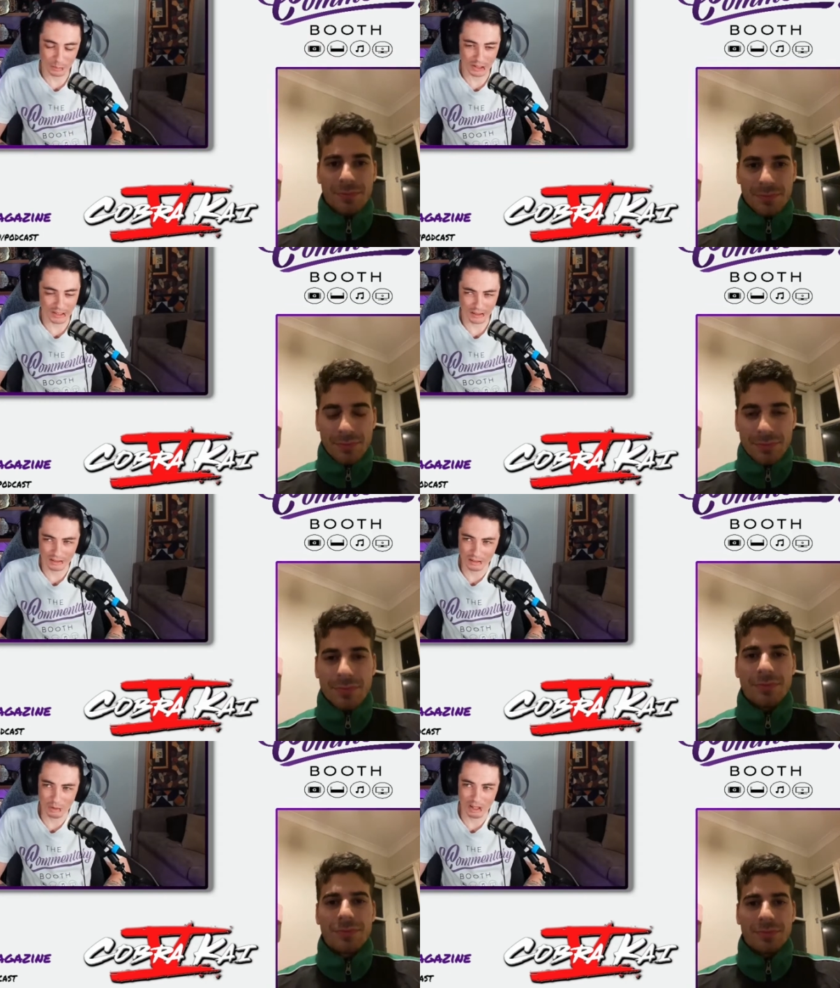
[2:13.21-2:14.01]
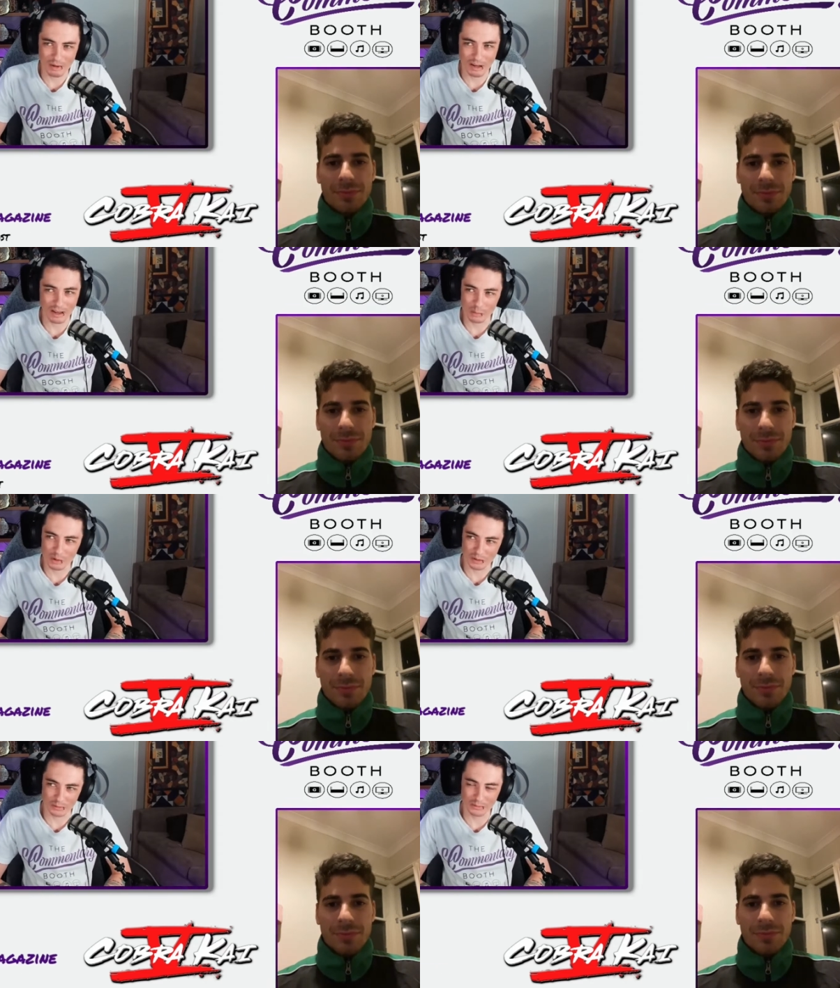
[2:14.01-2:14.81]
Speaker 1: But then I think by about
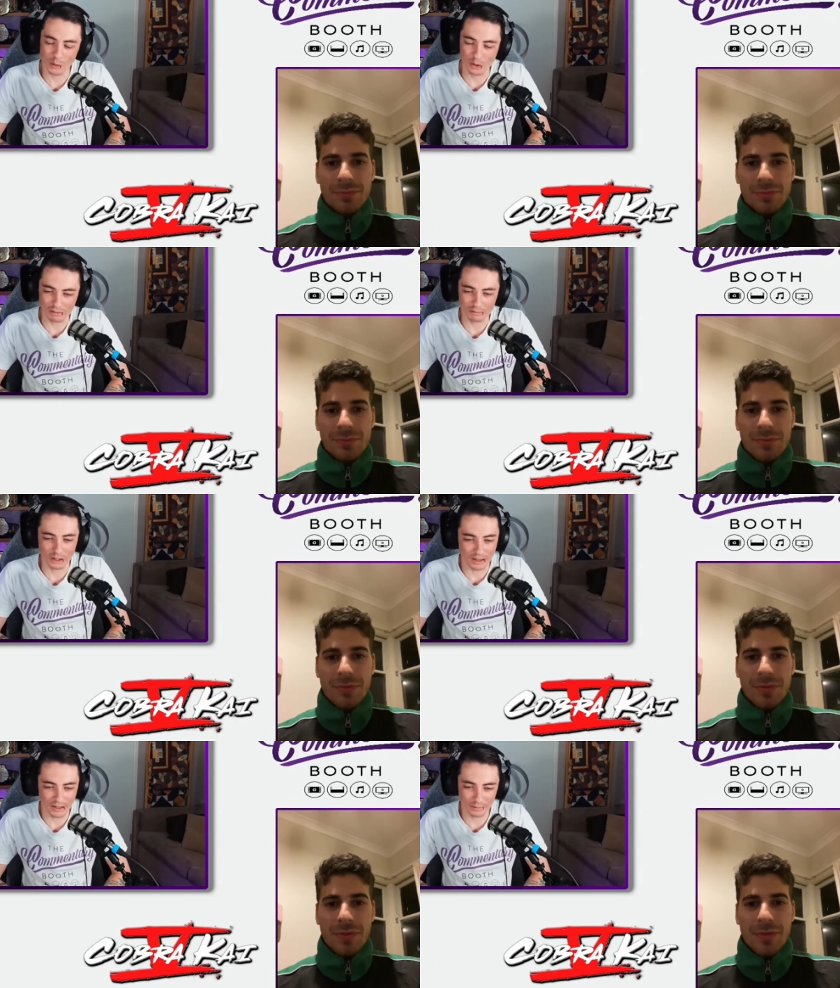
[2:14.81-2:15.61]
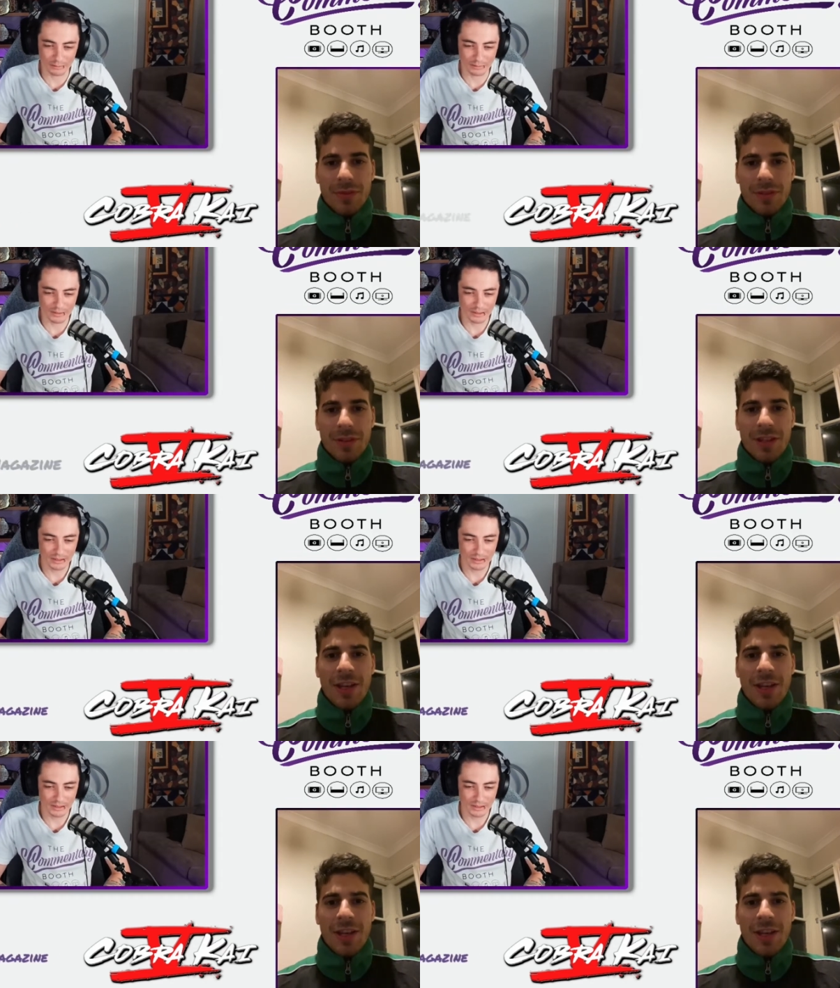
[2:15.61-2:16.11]
episode four or five,